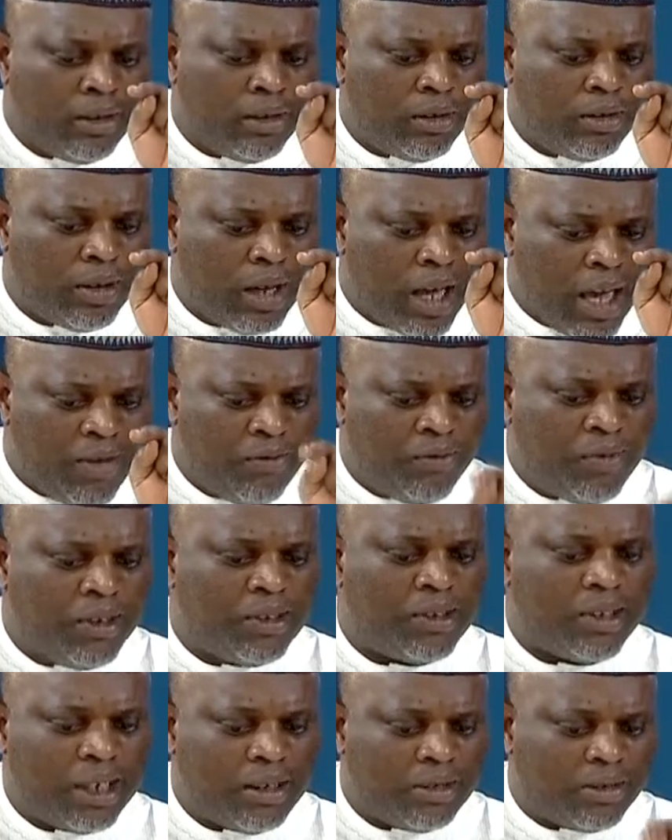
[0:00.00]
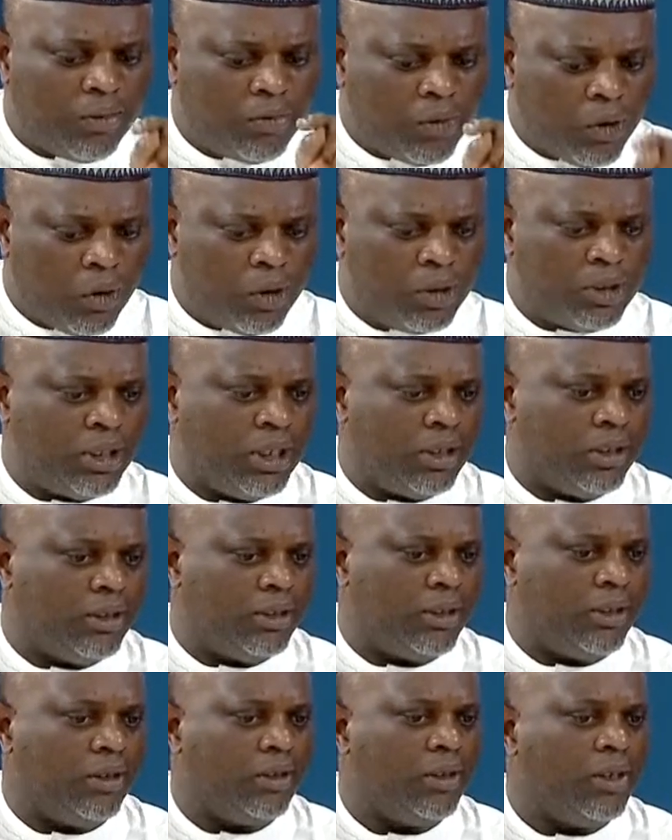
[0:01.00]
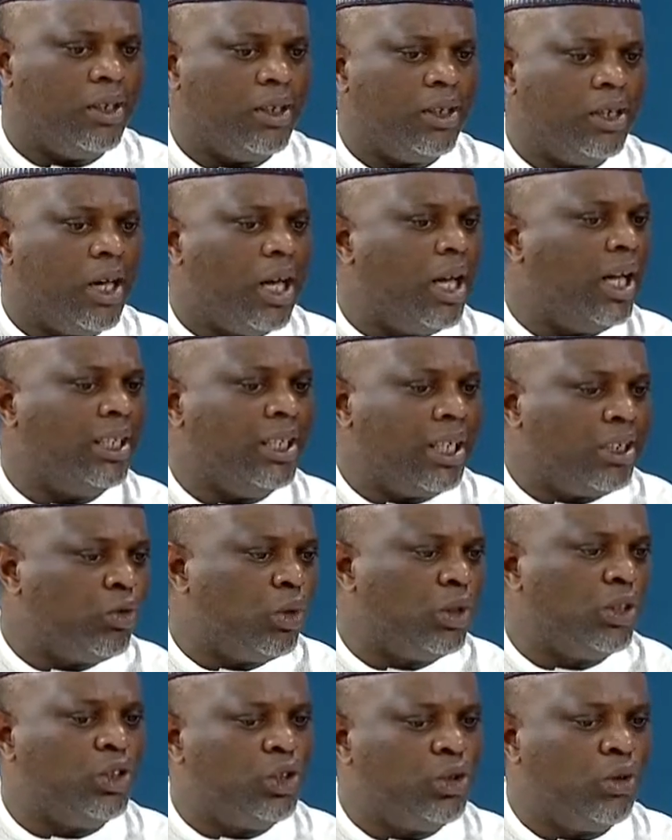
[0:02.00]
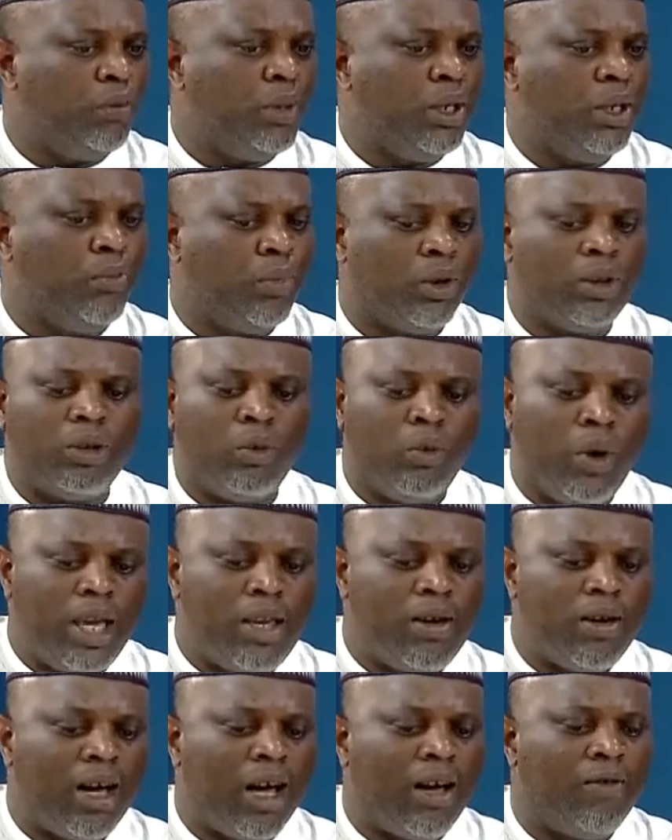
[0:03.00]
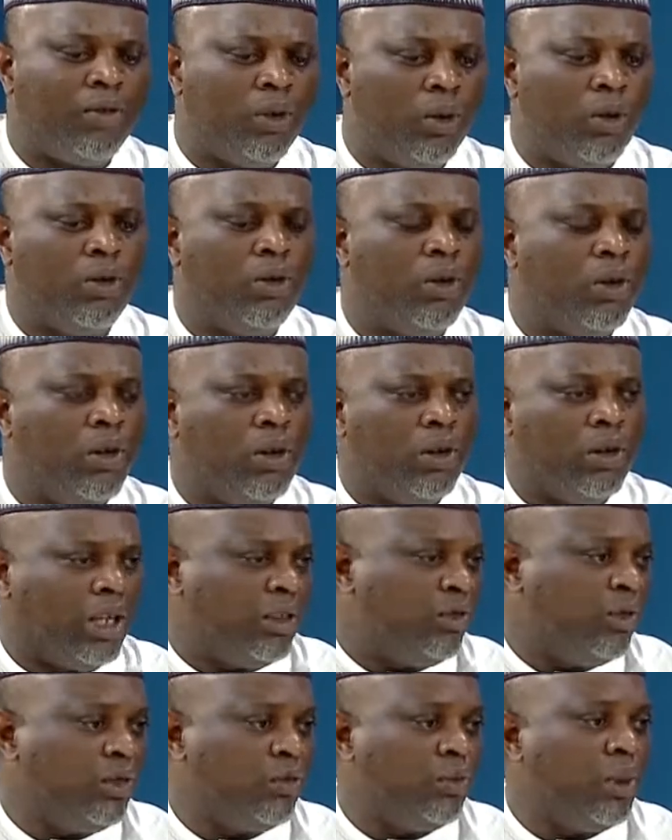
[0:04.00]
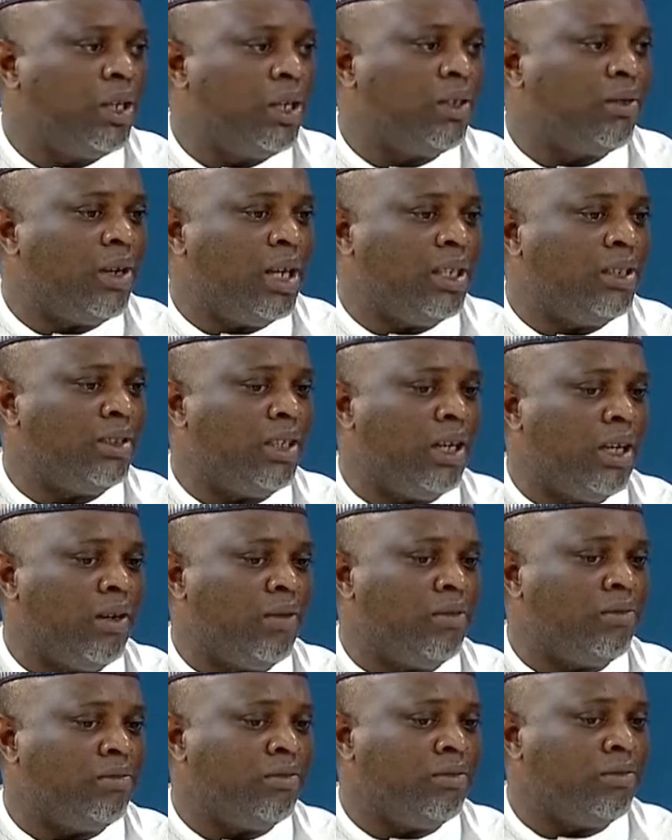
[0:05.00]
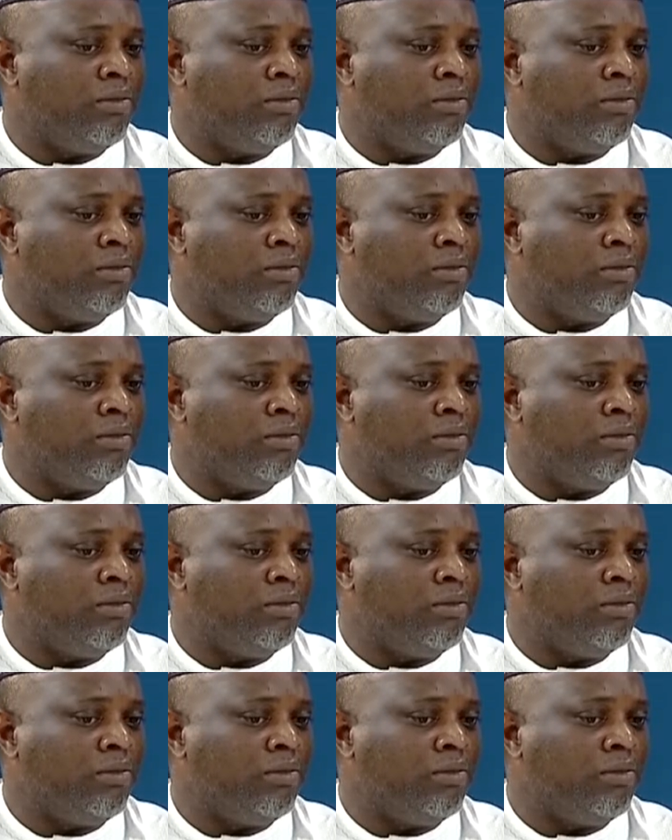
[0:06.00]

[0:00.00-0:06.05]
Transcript: every sense of urgency. And that's what it should be. But when you have as we speak right now,